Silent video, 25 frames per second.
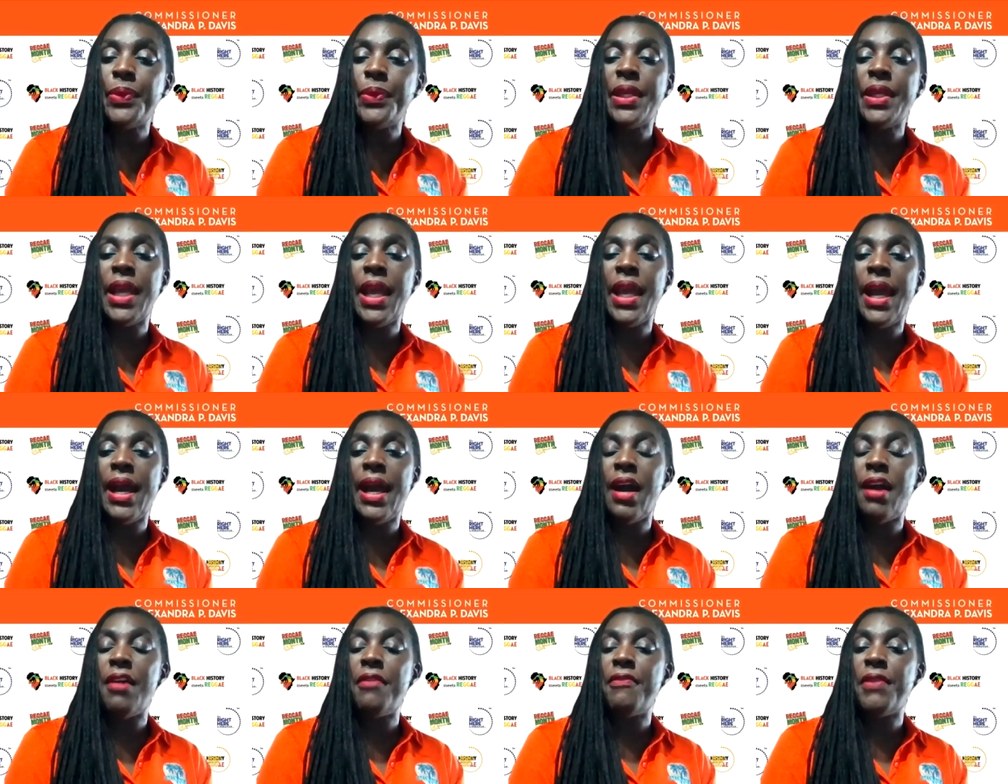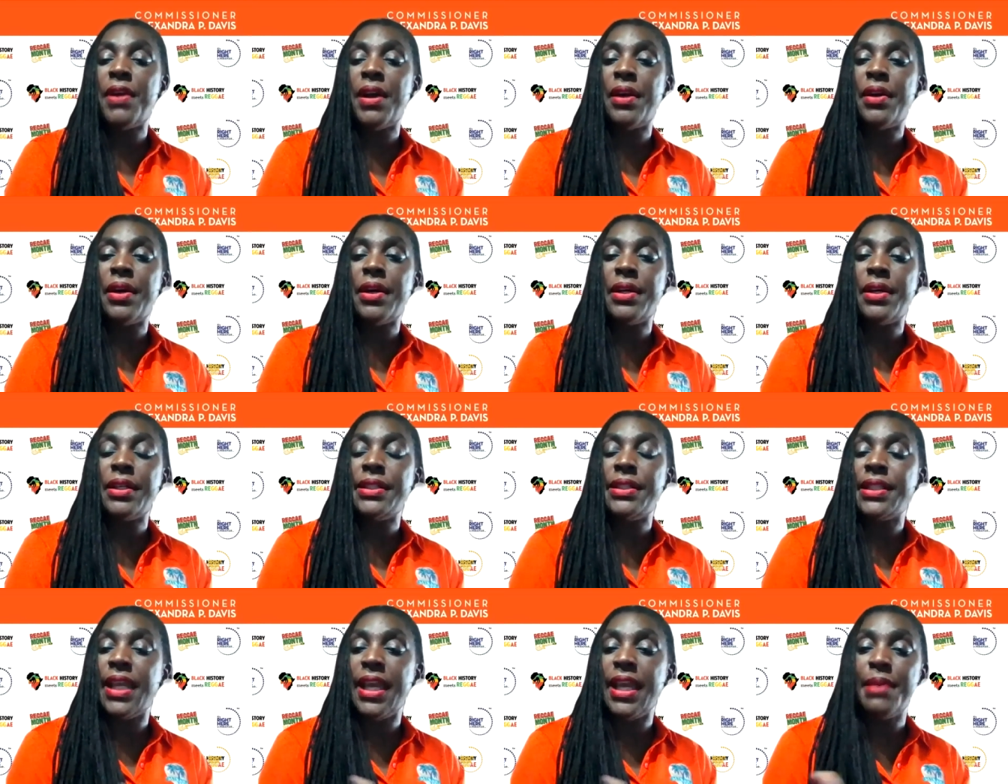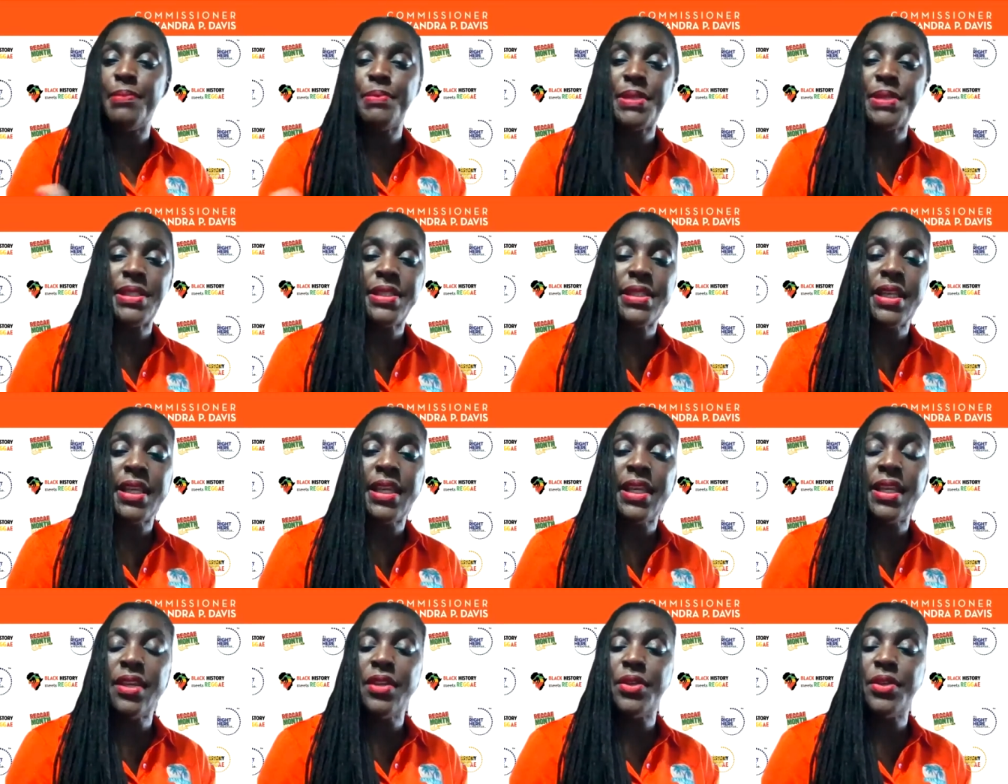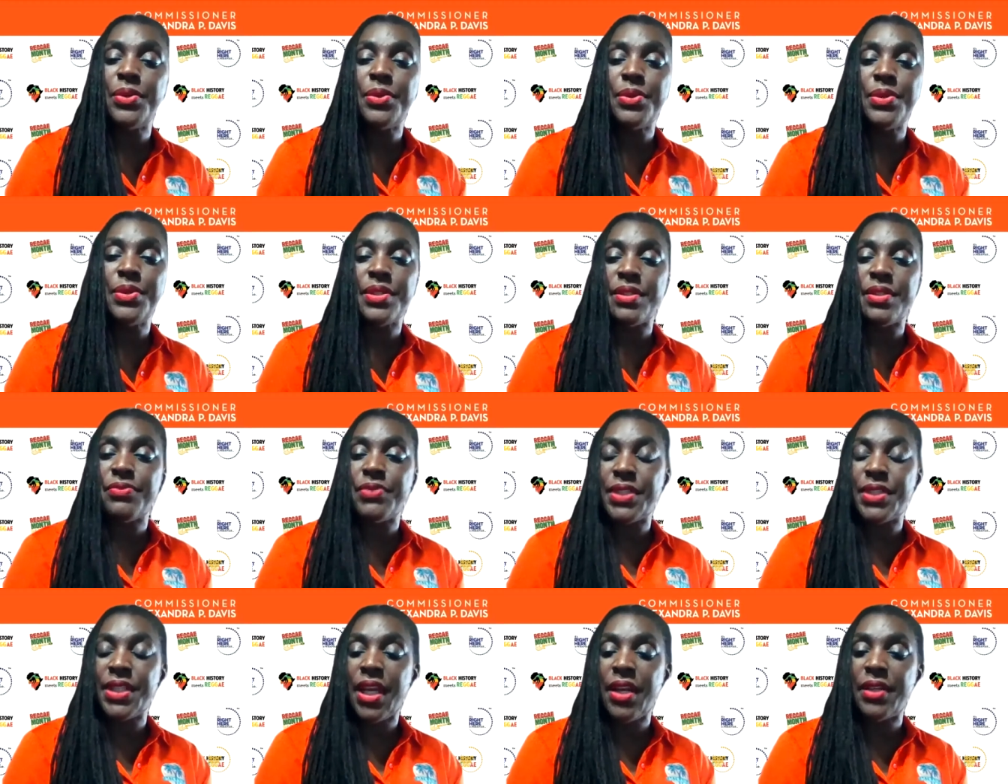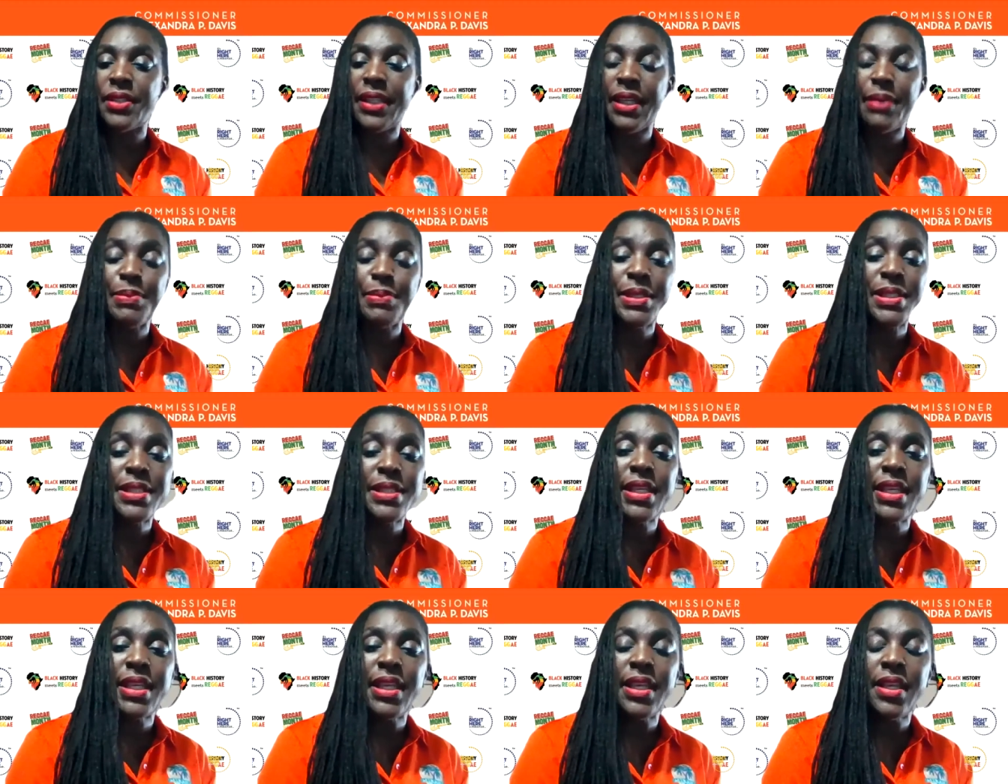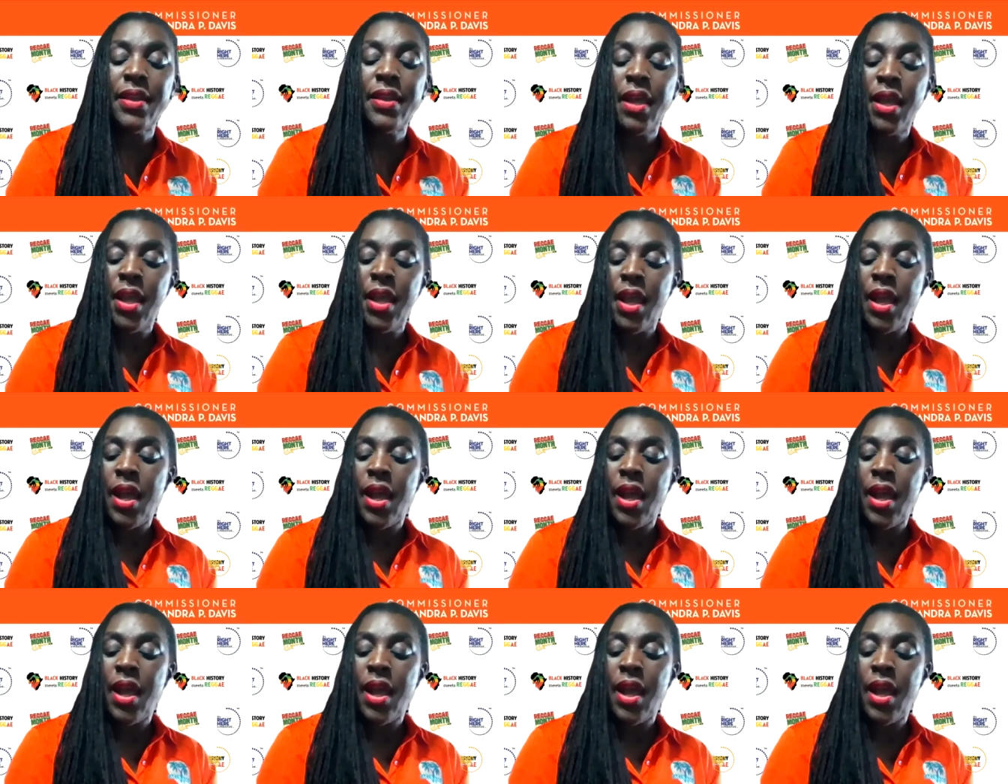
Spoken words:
We have an MC who's a renowned MC.